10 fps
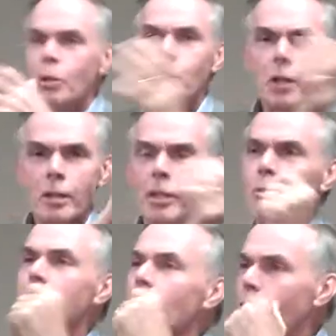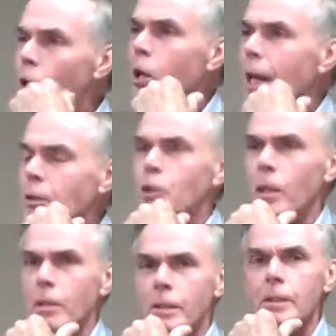you see that this was a fallout
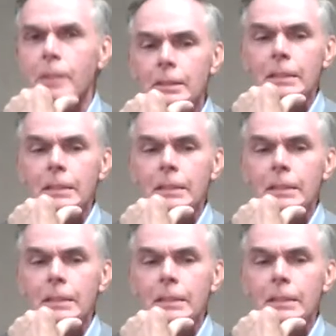shelter.